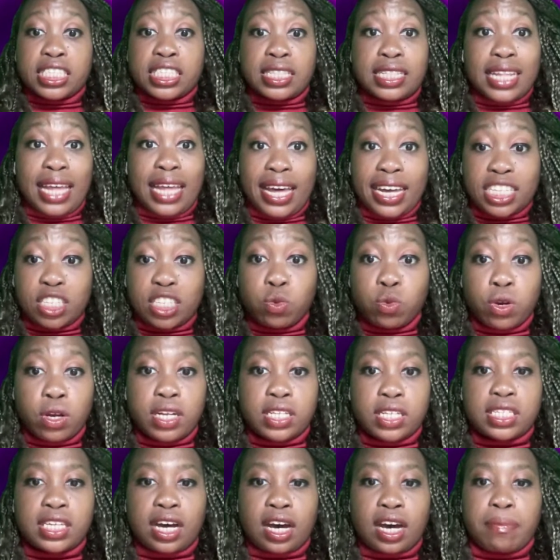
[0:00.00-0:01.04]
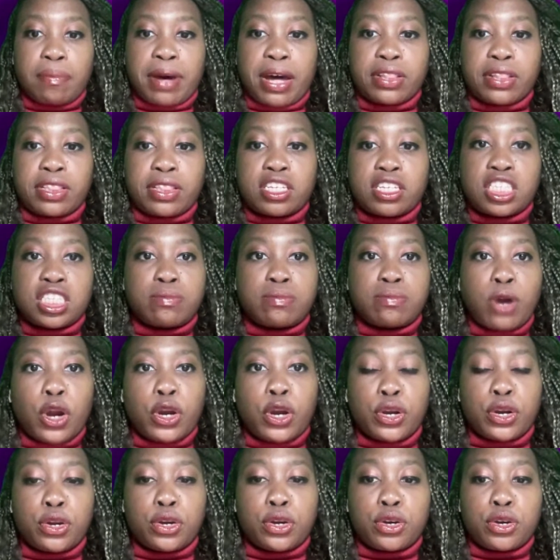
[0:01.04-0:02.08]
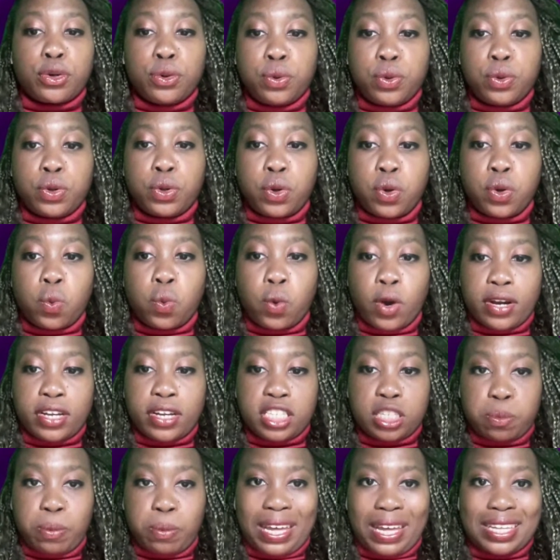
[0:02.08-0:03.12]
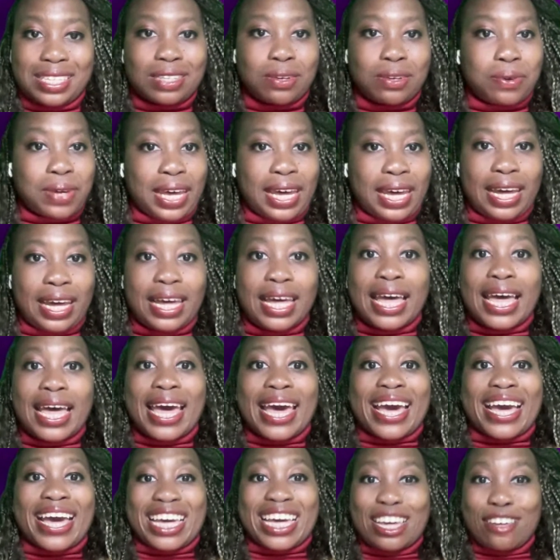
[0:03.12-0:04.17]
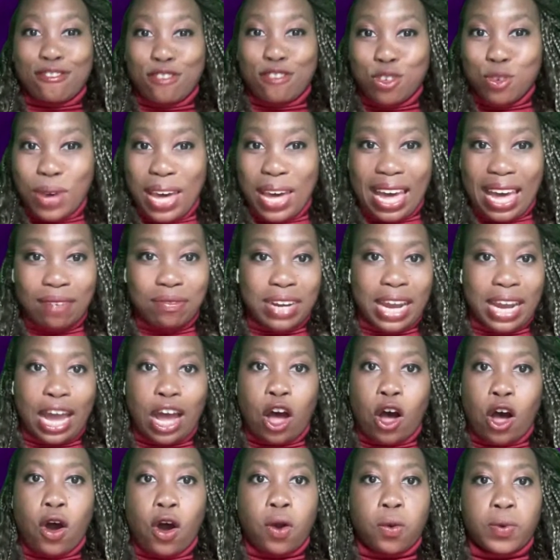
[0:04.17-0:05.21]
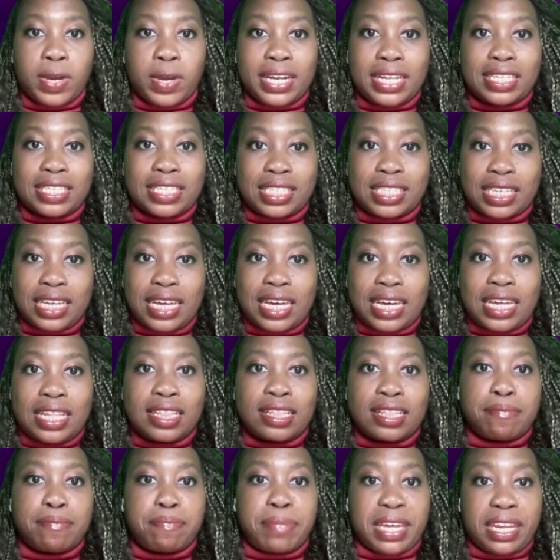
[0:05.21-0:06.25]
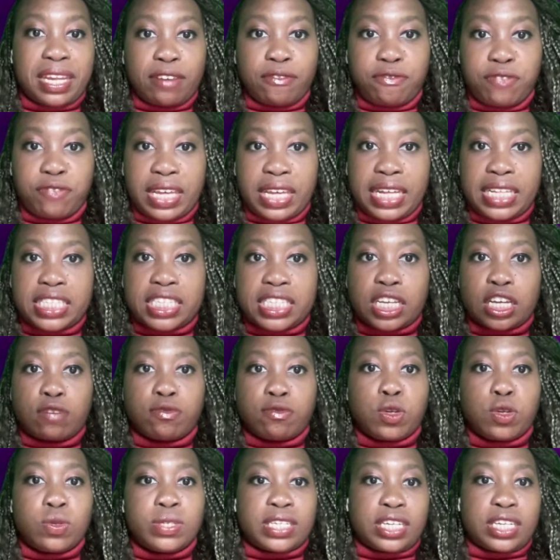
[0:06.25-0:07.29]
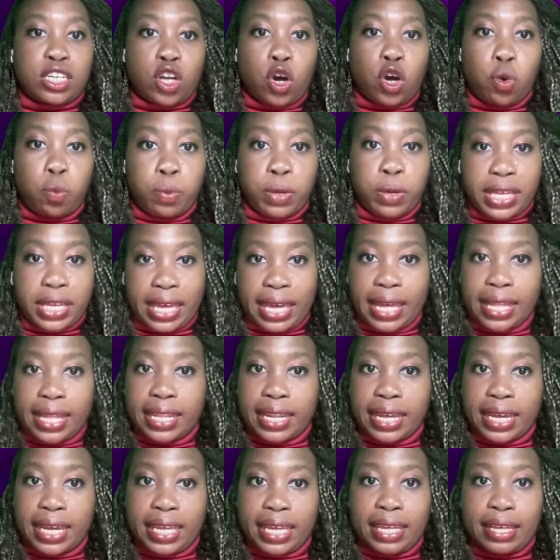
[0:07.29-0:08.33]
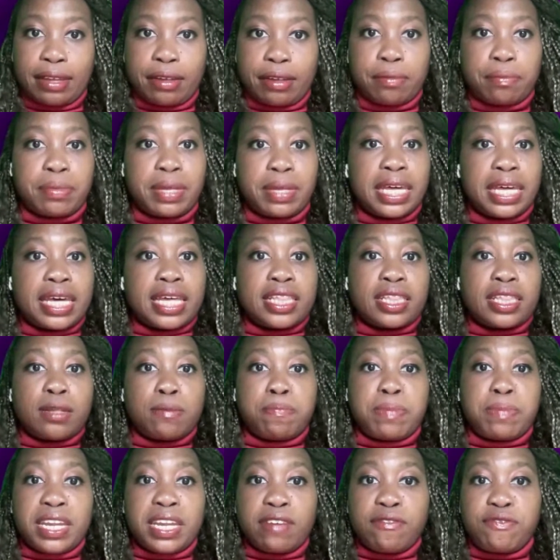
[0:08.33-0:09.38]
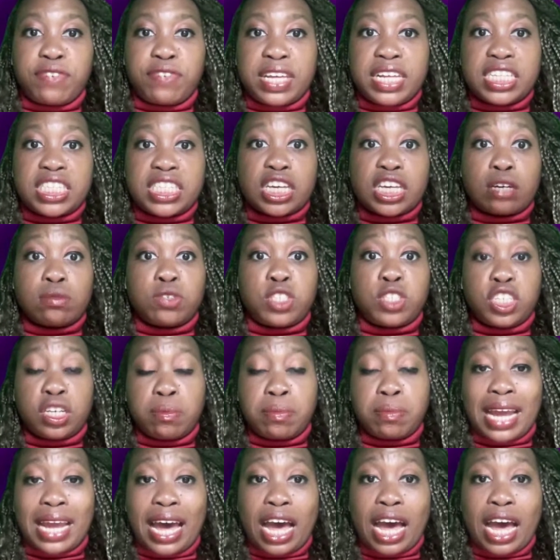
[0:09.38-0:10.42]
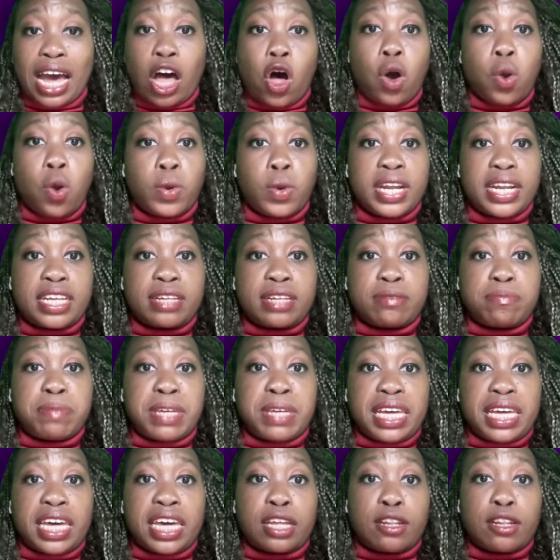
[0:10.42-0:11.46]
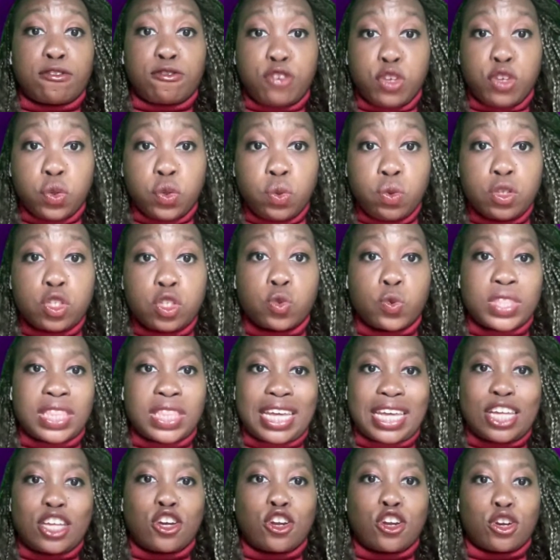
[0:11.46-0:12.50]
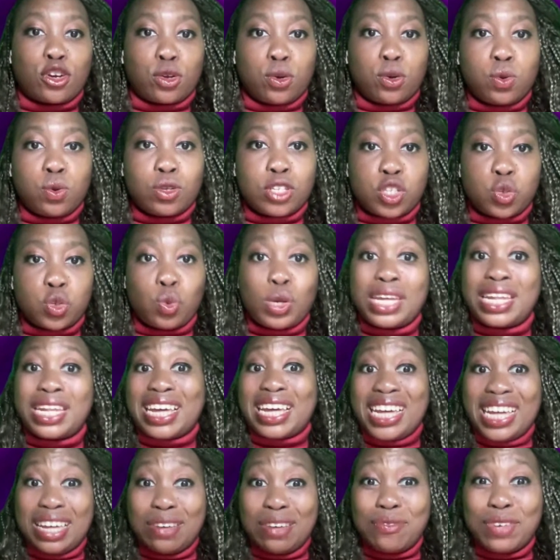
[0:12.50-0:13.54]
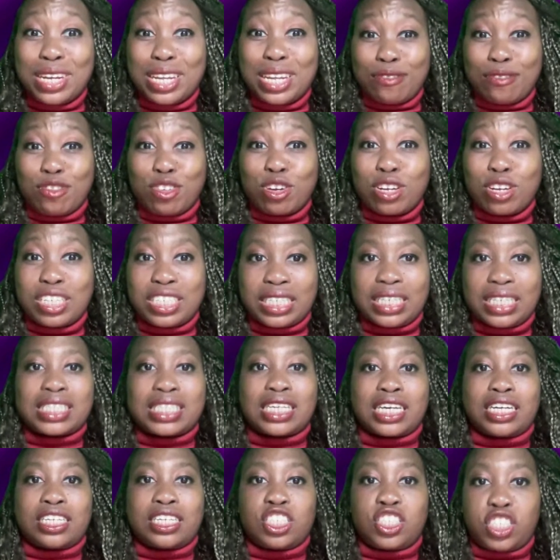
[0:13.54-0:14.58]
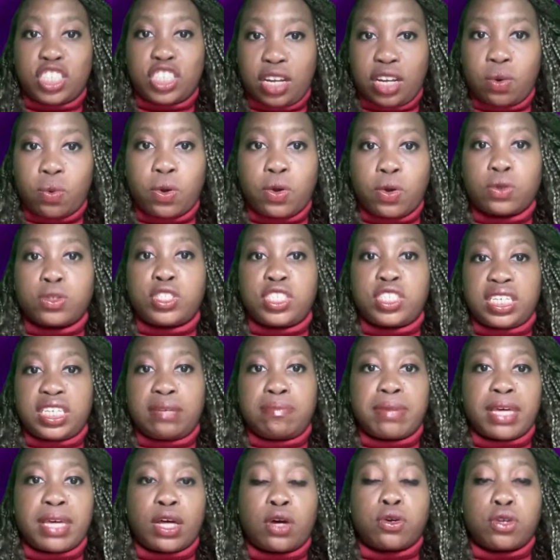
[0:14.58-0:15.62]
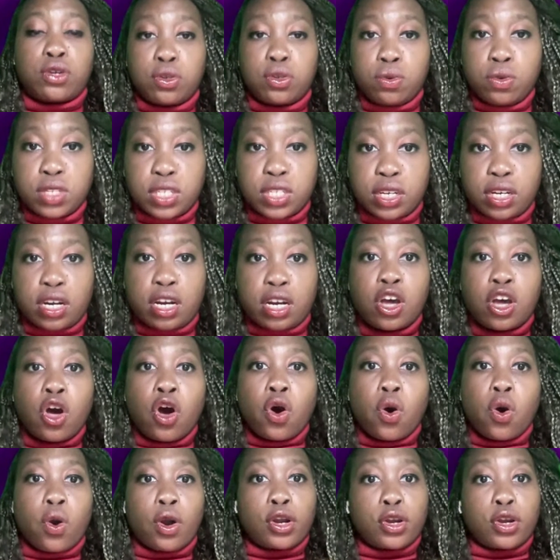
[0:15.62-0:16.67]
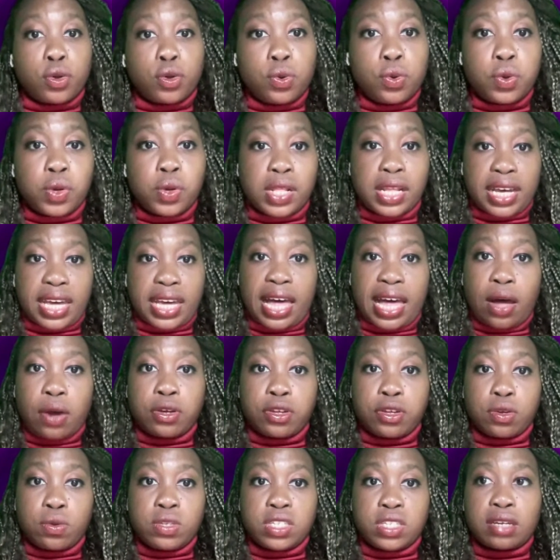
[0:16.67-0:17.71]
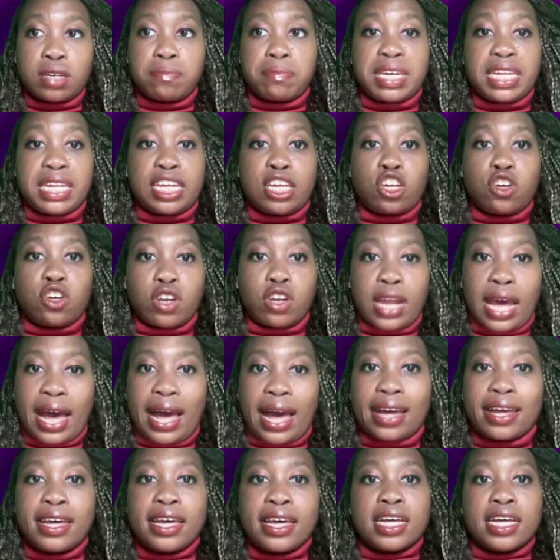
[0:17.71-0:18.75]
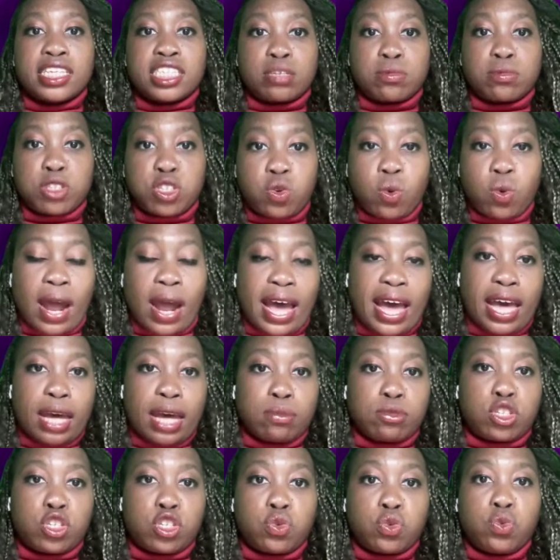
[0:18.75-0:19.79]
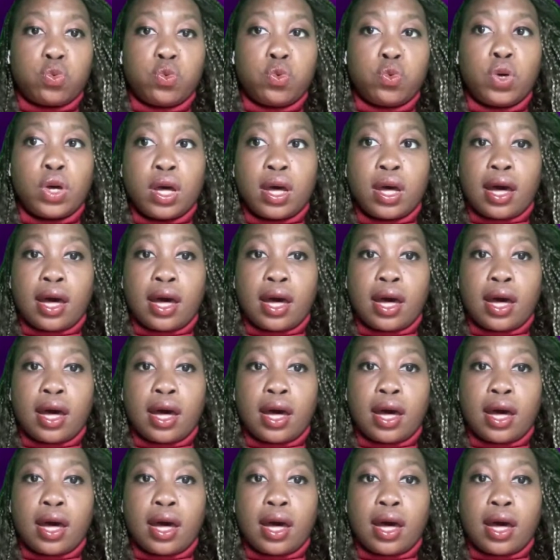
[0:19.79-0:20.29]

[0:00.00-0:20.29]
Next, we're going to talk about the smarter Google Workspace. Okay, if you have not already seen the benefits of using Notebook LM, the benefits of Gemini already being infused within your Google Suite, even if you're just a general Gmail user or Google account user, meaning you're not subscribed to